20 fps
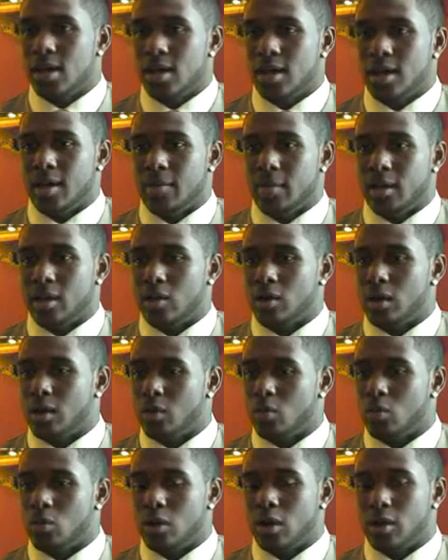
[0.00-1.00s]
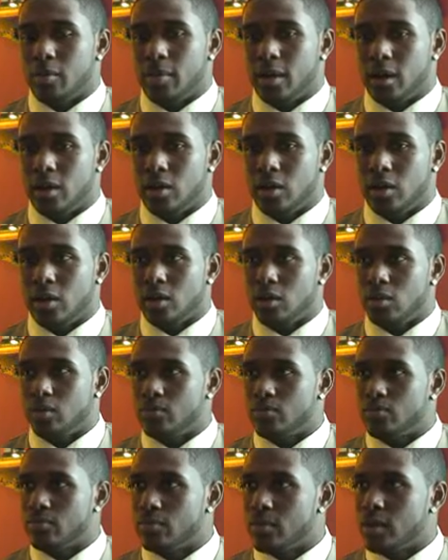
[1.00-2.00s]
I don't worry about, you know,
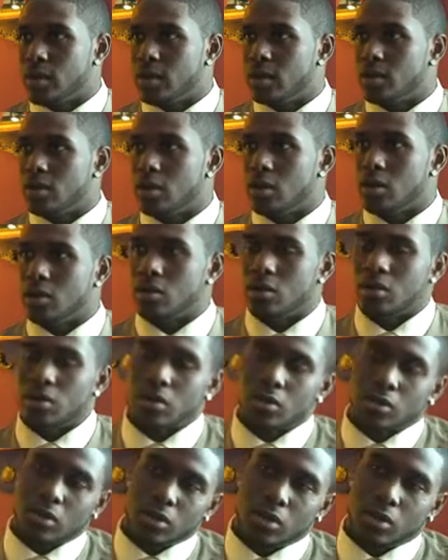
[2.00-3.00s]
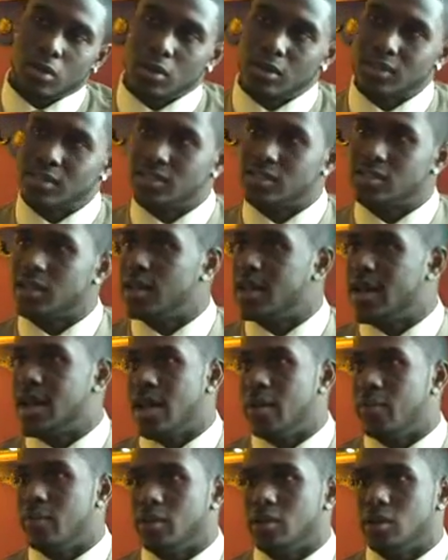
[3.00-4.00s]
getting hurt or, you know, because it's gonna
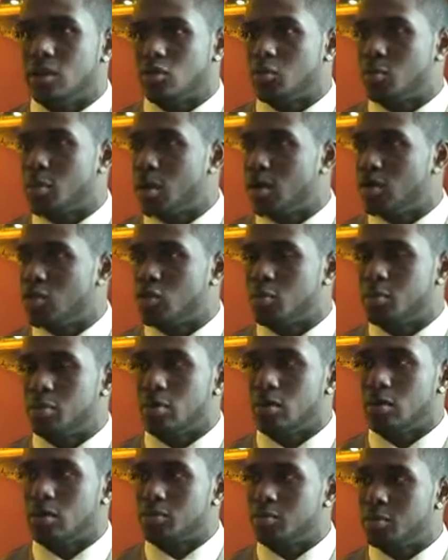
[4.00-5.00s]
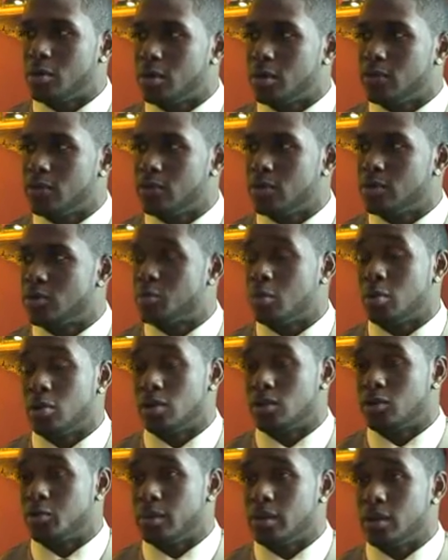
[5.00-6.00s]
happen. It's part of sport. It's part of a
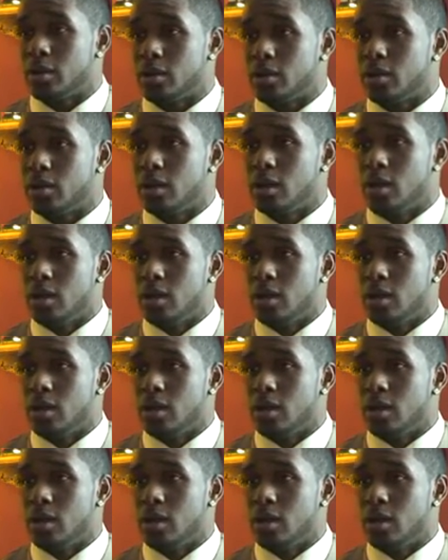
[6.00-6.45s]
sports period.